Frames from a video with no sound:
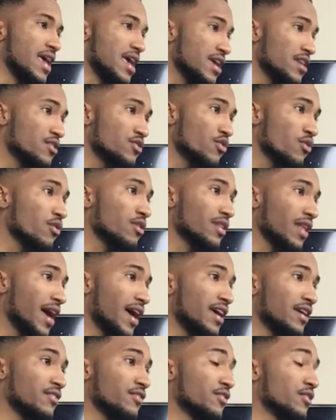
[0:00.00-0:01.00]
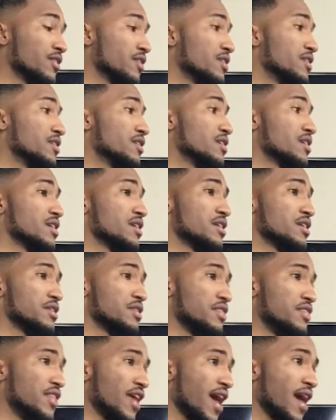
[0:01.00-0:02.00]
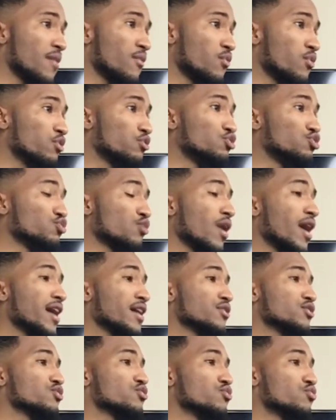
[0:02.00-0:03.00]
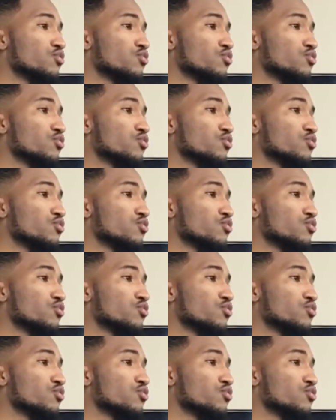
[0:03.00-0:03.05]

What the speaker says: in your life that will try to